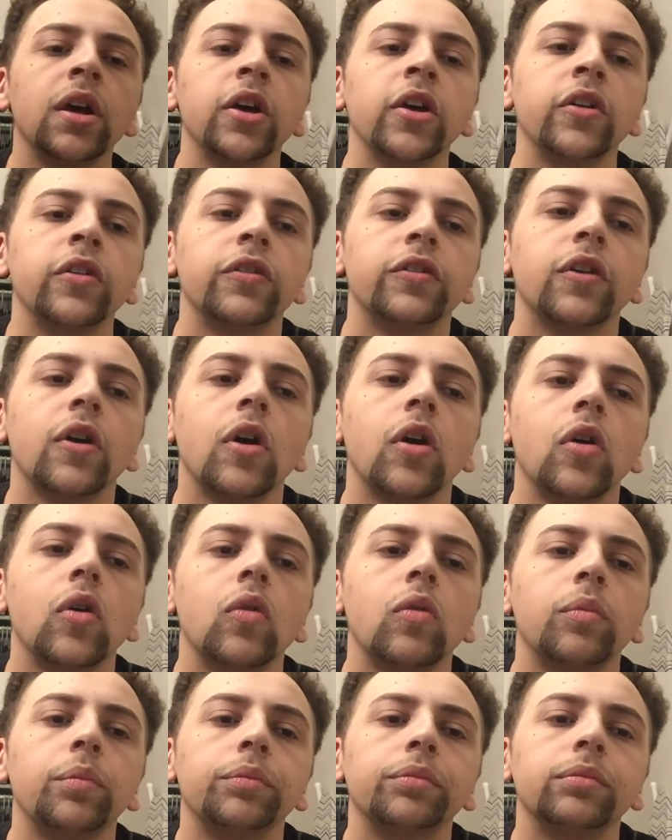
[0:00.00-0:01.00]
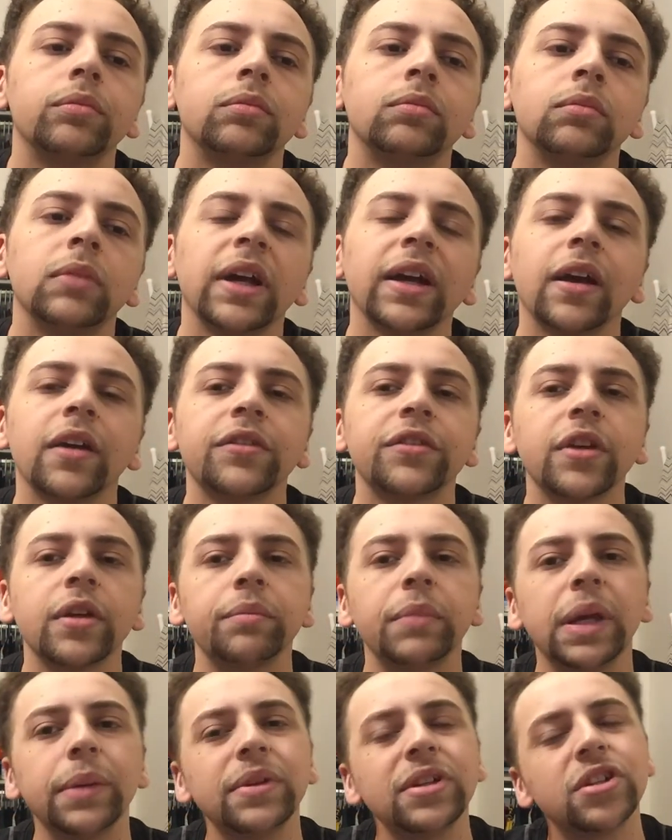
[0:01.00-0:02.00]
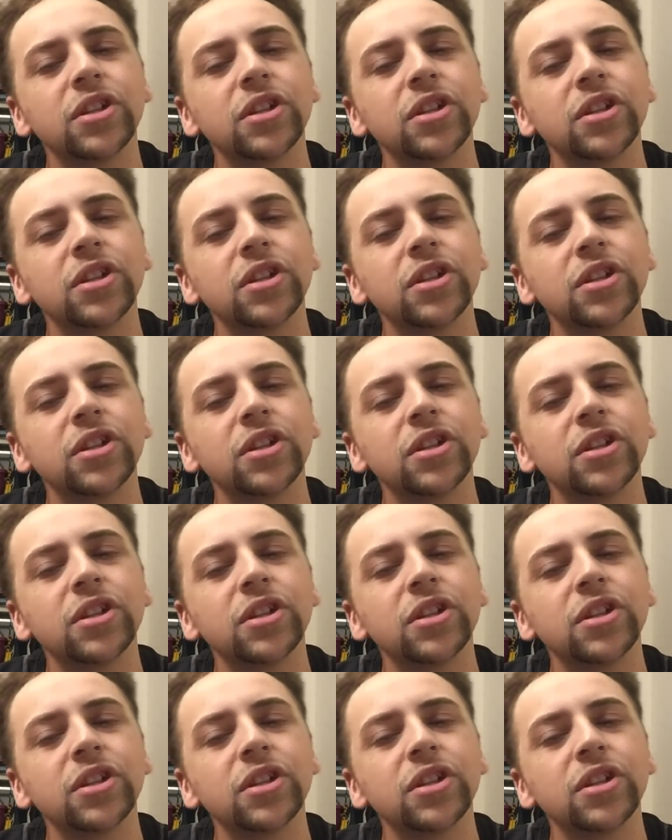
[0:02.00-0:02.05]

So, like I said, maybe